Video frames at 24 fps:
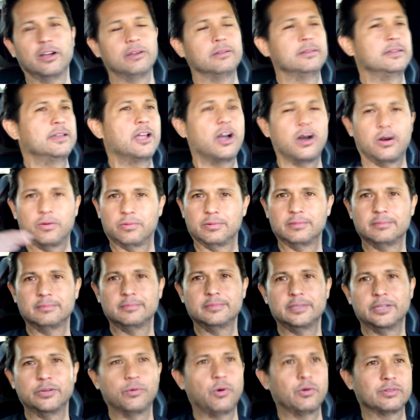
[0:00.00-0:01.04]
no,
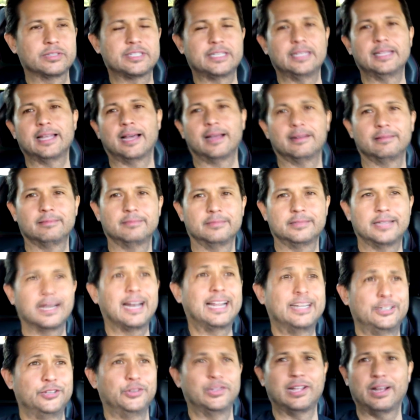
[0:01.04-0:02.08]
you won't see that. Did
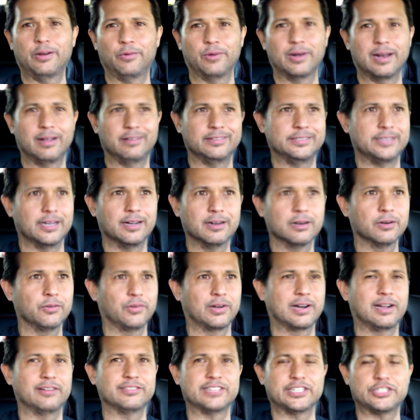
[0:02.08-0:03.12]
I do that when I was younger,
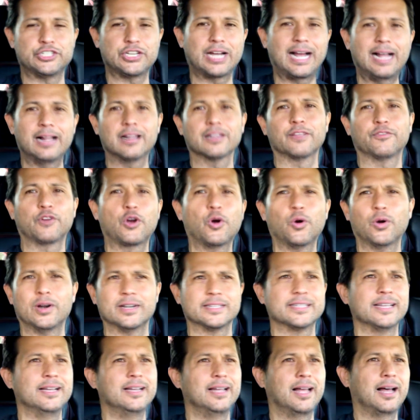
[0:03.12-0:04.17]
when I was a child? Of
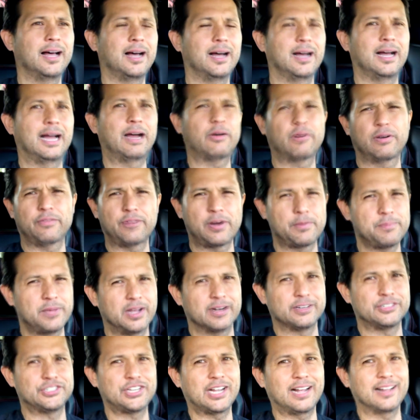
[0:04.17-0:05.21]
course. However, I'm
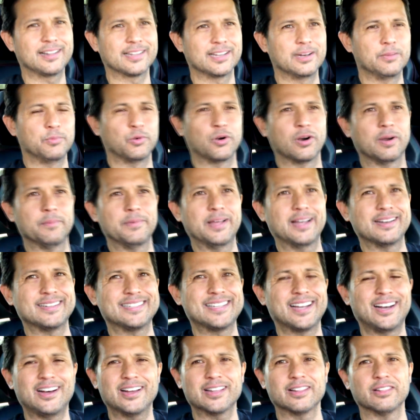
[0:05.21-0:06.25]
not a child anymore. I'm not a
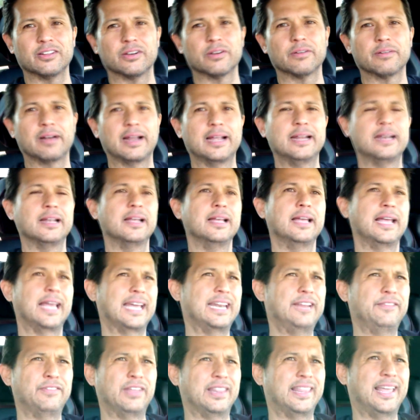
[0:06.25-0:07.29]
toddler, right?
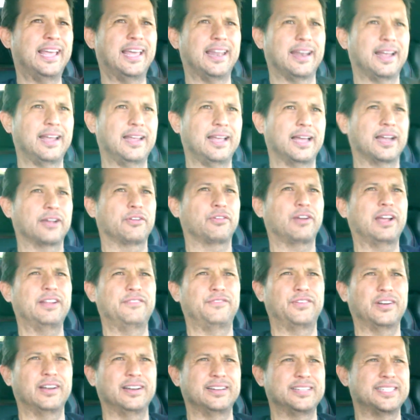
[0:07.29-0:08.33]
And even then, I
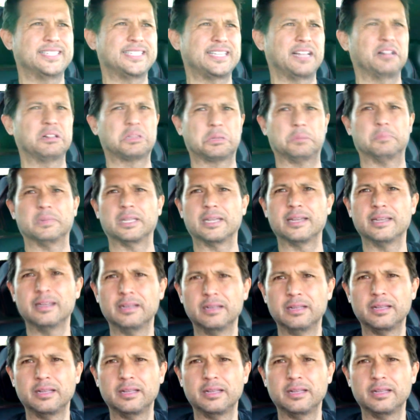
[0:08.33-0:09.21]
cried very seldomly.